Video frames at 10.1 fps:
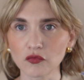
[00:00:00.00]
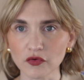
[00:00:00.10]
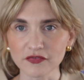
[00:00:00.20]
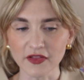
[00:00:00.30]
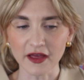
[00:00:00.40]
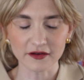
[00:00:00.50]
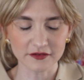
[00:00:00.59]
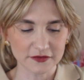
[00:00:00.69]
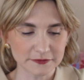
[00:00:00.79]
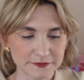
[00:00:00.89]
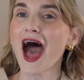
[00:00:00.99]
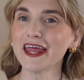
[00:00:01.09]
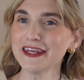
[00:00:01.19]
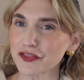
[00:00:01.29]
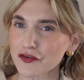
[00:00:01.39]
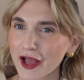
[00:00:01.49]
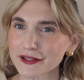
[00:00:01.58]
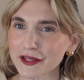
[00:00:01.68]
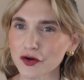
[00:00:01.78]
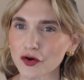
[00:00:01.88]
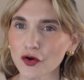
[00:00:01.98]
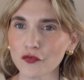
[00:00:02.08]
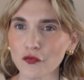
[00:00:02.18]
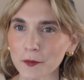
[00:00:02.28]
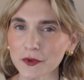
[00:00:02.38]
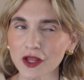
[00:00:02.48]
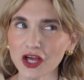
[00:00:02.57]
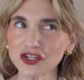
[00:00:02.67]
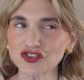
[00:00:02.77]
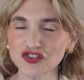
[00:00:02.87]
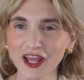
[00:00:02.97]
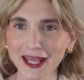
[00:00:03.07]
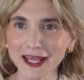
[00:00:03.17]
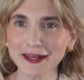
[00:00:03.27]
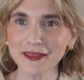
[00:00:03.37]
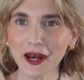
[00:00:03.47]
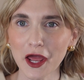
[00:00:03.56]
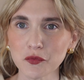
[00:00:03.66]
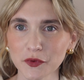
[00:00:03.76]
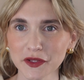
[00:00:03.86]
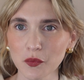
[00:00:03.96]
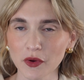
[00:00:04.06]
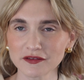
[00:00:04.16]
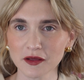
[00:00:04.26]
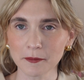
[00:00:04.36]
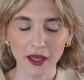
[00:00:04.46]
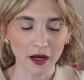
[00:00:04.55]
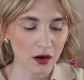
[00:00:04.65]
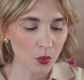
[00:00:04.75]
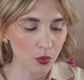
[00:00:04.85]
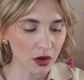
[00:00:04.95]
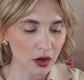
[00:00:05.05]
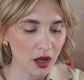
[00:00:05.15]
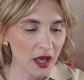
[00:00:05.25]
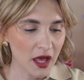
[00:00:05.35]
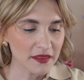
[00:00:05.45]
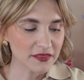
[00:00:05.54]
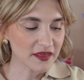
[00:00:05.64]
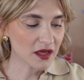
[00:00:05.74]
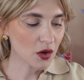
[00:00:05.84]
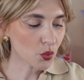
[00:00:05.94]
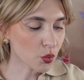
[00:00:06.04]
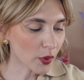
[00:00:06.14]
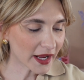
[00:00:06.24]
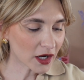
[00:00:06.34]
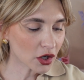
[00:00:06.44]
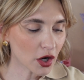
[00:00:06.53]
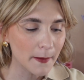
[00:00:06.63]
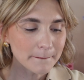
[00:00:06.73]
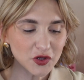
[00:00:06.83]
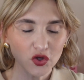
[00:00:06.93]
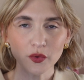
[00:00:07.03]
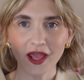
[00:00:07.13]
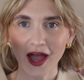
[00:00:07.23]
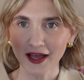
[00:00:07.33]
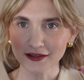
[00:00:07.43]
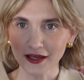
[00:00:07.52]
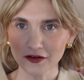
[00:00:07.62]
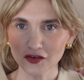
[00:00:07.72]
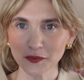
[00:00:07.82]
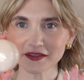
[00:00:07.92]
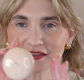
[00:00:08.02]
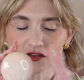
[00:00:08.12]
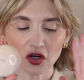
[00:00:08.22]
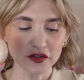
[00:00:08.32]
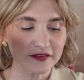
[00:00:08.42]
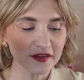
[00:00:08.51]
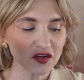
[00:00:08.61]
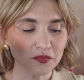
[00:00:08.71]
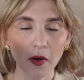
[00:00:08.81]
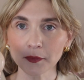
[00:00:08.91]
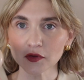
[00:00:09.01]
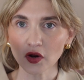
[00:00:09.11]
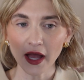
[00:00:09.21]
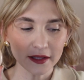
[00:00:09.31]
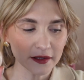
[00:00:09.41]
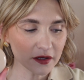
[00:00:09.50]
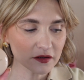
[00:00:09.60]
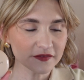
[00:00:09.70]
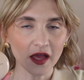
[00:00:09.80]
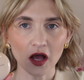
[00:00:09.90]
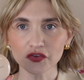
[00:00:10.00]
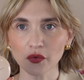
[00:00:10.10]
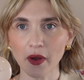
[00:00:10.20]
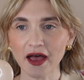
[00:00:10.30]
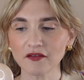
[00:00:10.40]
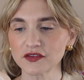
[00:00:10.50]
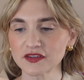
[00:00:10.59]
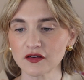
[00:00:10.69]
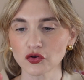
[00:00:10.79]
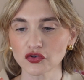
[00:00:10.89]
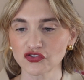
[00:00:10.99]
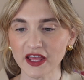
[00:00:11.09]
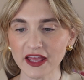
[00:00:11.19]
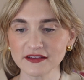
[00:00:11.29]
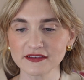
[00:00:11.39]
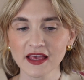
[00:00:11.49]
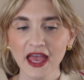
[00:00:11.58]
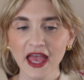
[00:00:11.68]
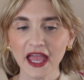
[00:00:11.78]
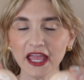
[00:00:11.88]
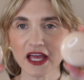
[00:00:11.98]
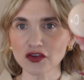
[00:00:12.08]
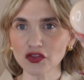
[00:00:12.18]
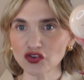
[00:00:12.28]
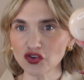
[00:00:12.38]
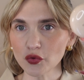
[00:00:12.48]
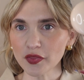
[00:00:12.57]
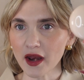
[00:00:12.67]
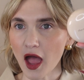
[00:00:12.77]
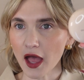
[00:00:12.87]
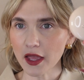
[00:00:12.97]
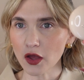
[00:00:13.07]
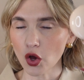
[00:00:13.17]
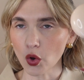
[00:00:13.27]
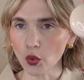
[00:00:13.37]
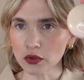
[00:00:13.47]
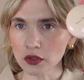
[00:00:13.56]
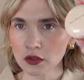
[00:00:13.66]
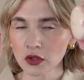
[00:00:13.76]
reflect. Another highlighter formula and shade that I really wanted to compare were the Rare Beauty highlighters, because these are such popular highlighters. They also have several shades, and the two that I own